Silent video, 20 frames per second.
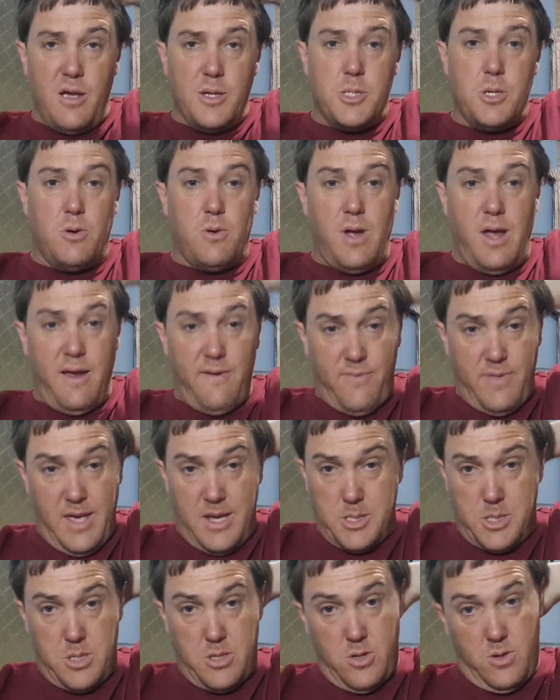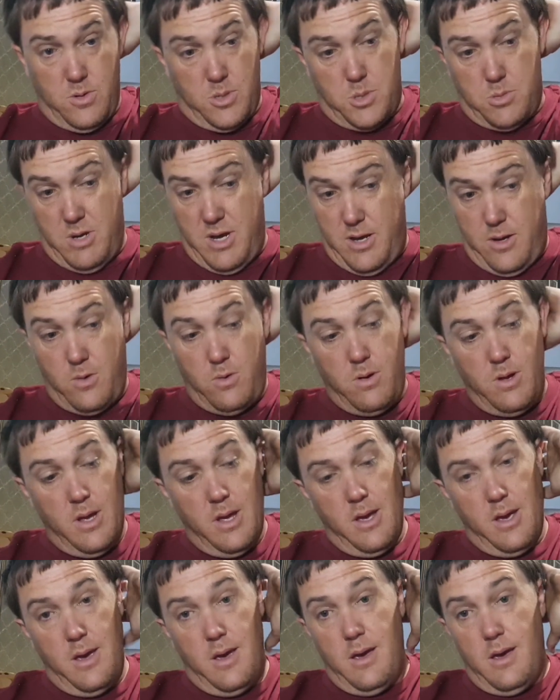So we'll have that to do as well.
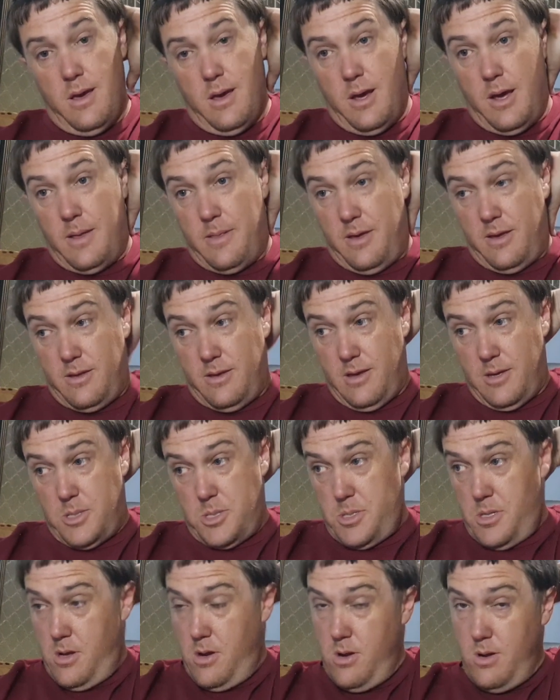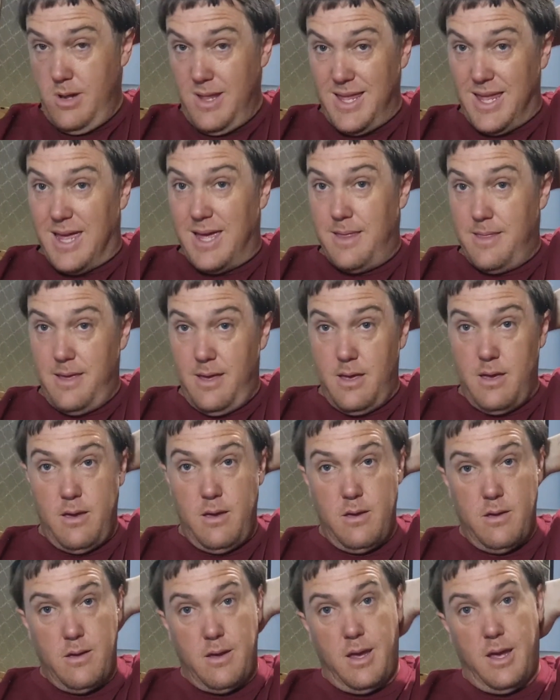And then, yeah, slowly get there
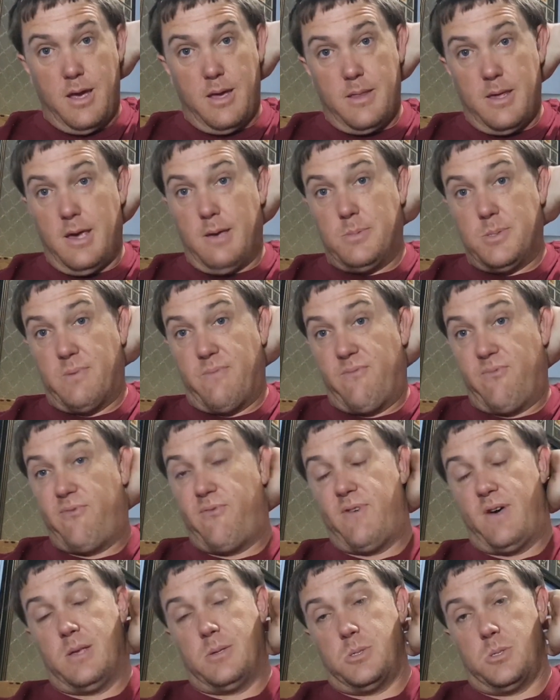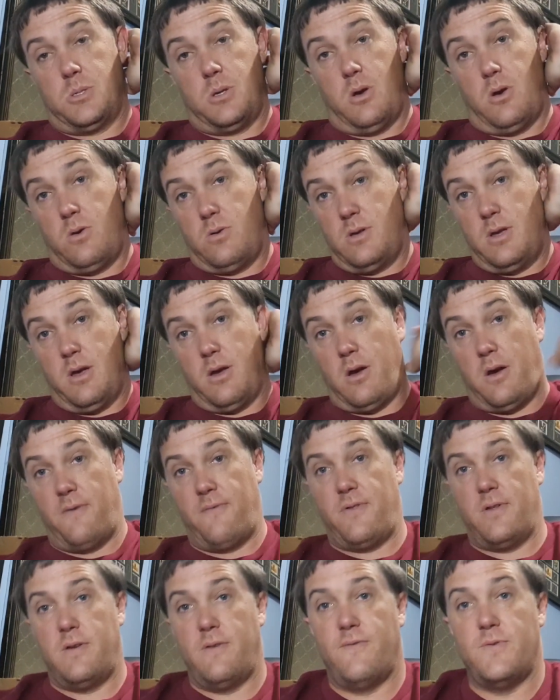and have some fun. So, yeah,
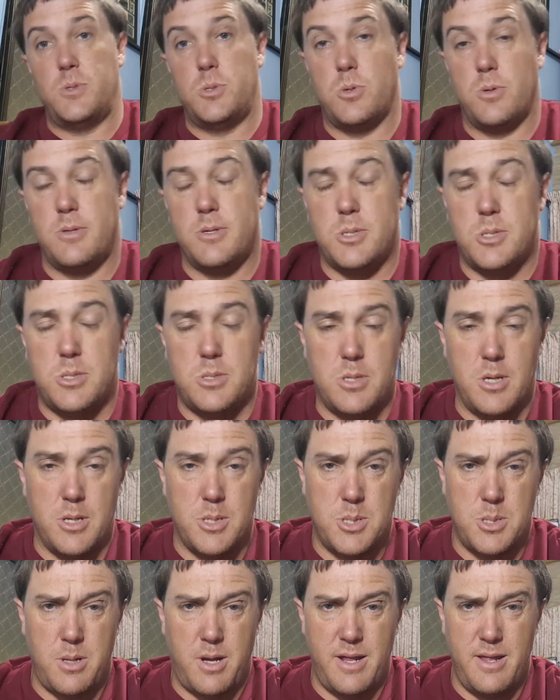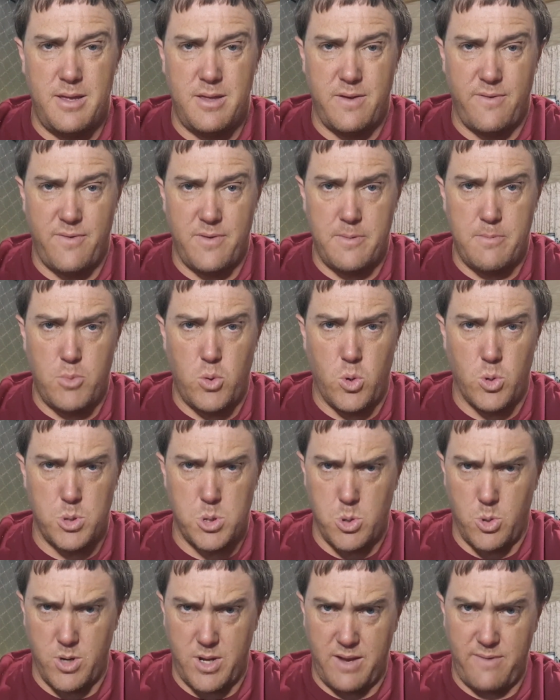hopefully you've enjoyed this, a slightly different, more
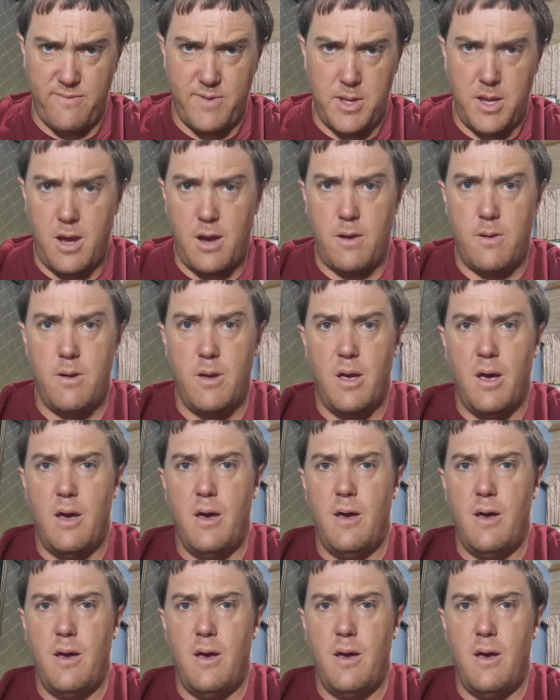talky video.